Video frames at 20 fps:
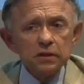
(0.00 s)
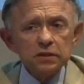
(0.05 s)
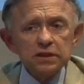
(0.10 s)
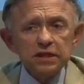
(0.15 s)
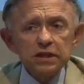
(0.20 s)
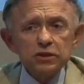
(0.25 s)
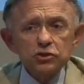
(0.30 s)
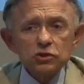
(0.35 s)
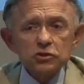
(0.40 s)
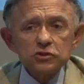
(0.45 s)

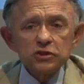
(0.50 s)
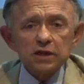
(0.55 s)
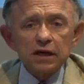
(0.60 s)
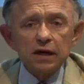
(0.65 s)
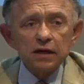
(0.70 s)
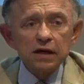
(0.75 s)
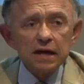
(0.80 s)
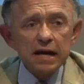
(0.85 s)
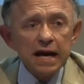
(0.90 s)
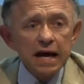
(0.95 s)
teachers
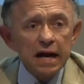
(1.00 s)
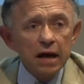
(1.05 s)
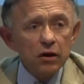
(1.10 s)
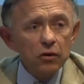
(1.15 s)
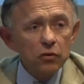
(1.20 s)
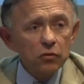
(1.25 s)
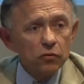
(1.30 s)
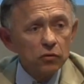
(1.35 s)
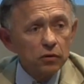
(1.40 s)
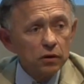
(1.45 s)
are
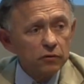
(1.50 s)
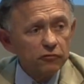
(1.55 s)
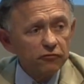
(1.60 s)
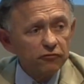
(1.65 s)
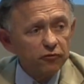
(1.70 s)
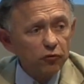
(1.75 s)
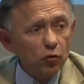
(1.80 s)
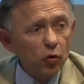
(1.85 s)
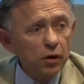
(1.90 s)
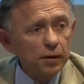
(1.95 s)
now
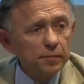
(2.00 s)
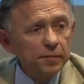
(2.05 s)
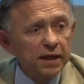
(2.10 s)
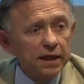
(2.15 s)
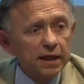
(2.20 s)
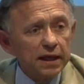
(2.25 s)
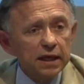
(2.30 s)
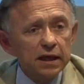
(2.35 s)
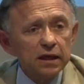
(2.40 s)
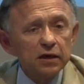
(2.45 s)

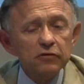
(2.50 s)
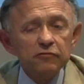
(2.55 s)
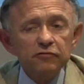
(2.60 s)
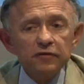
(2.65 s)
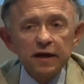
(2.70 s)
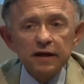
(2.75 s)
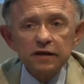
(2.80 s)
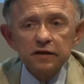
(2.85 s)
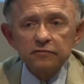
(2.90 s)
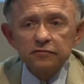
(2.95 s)
forming
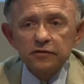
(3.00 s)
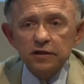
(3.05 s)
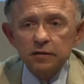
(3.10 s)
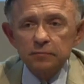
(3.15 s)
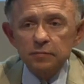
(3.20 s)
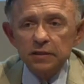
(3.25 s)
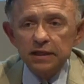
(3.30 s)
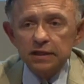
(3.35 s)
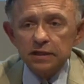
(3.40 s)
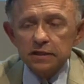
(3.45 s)
innovative
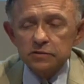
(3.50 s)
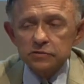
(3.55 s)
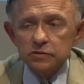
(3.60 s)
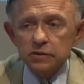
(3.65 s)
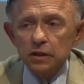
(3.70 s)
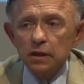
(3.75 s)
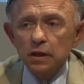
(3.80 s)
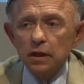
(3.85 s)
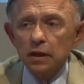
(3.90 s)
committees